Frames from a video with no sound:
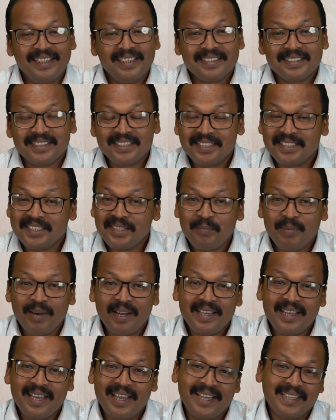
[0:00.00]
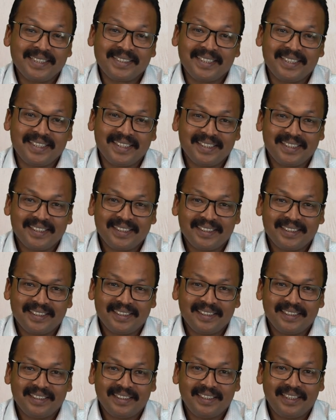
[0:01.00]
CC BY SA
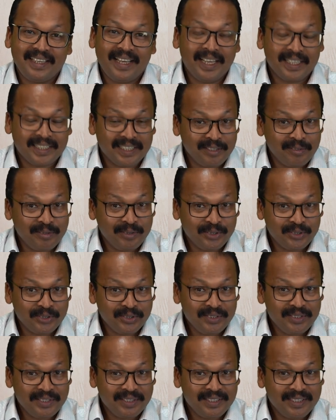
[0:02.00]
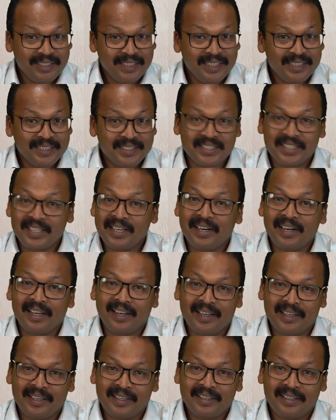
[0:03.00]
attribution share
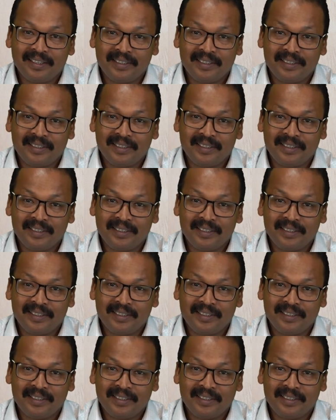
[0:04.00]
alike.